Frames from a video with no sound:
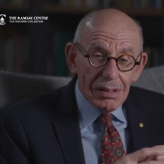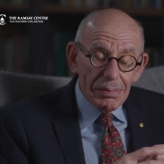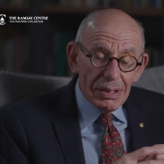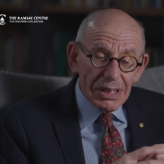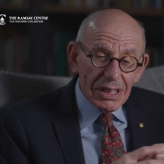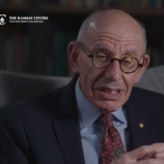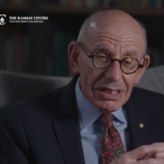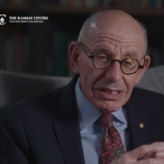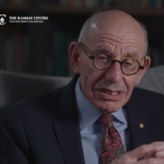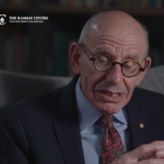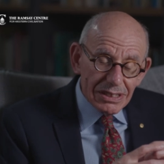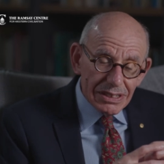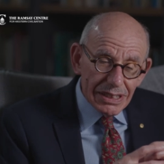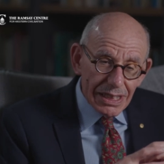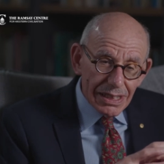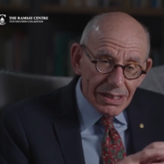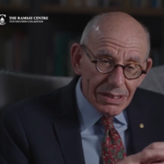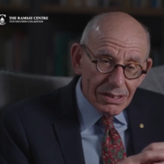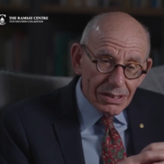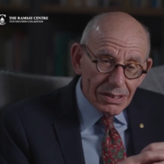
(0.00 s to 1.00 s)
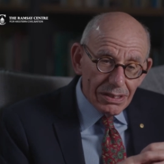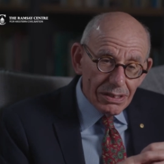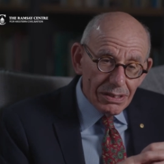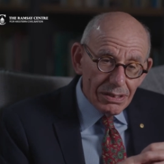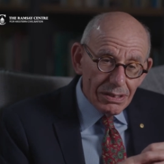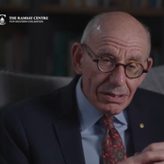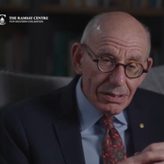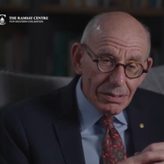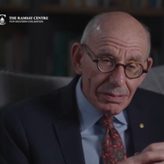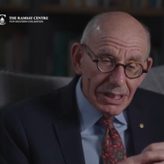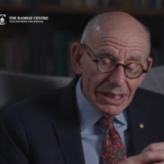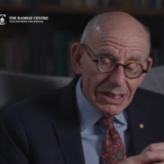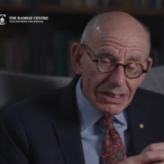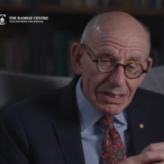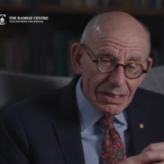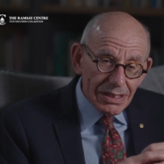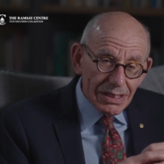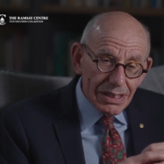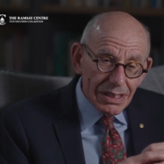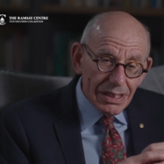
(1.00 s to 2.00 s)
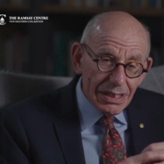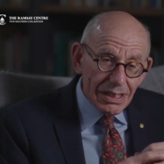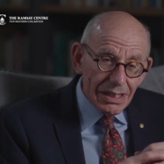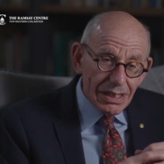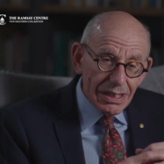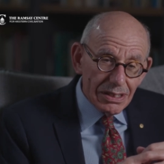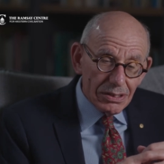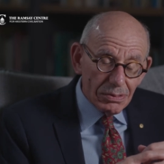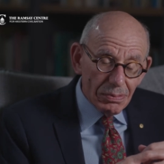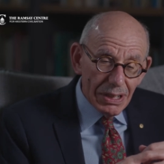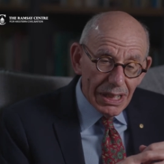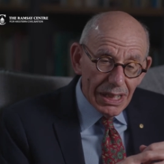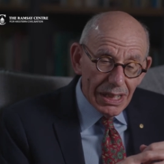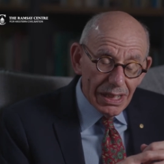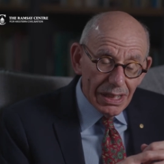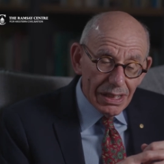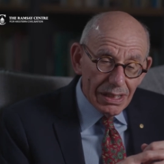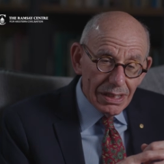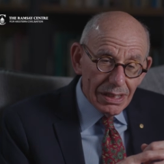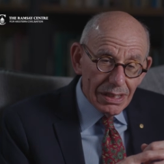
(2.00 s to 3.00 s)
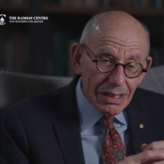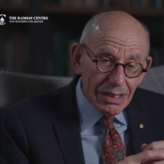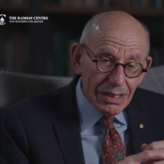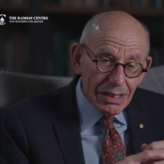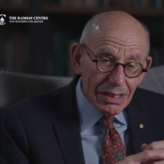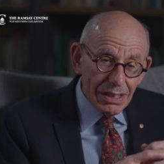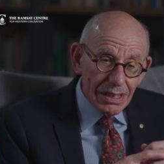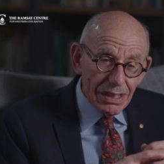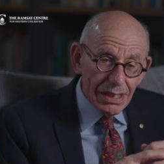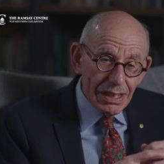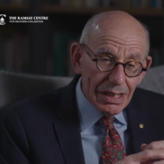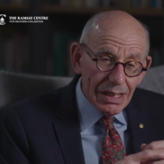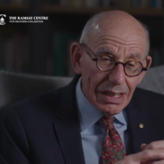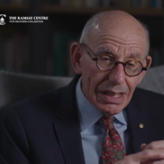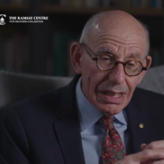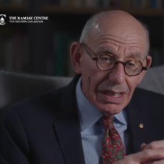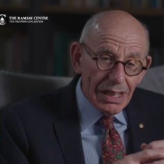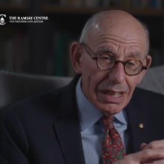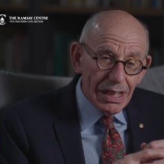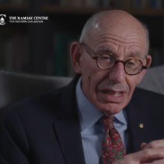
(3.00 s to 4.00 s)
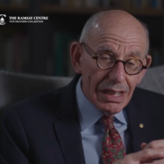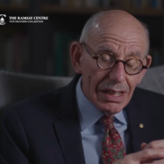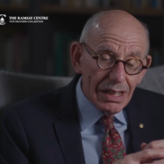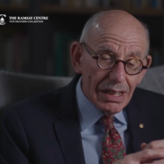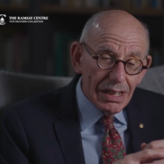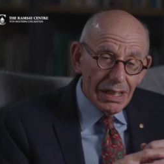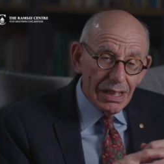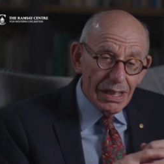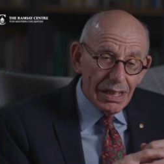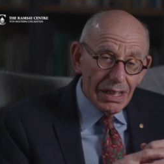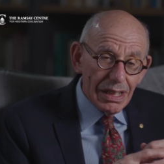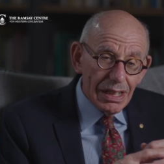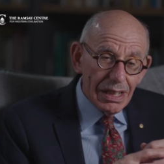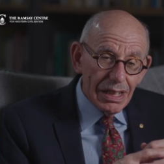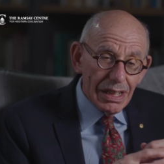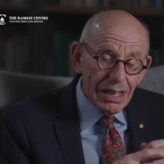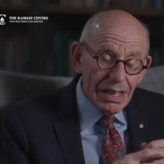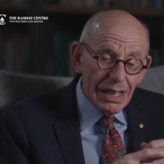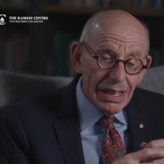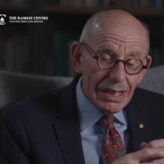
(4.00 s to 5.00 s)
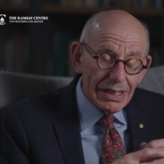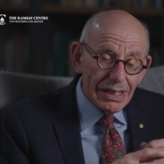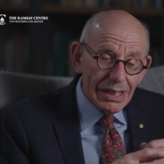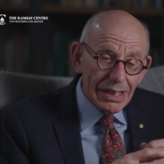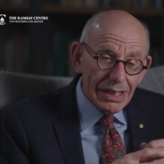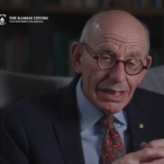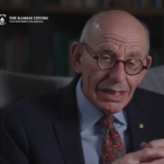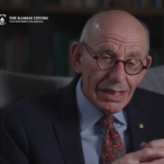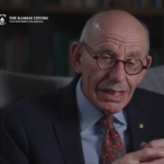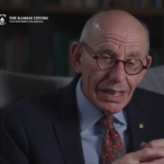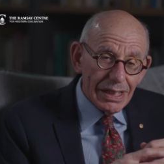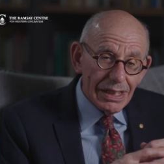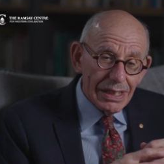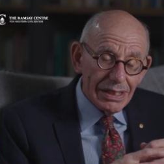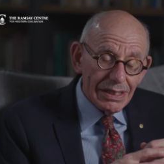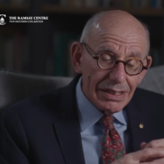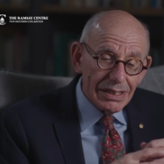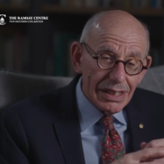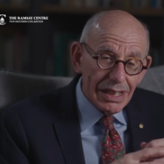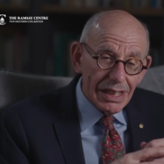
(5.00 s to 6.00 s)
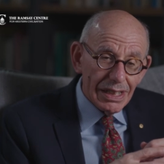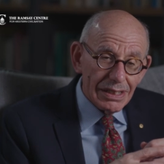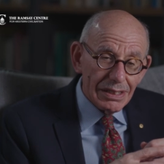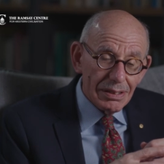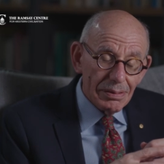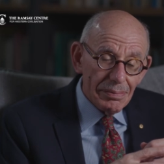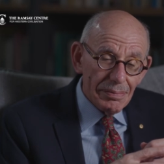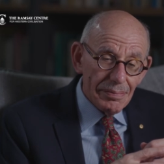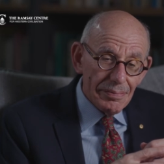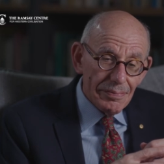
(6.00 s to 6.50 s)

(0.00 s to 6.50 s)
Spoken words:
But there's a second reason as well, and that is that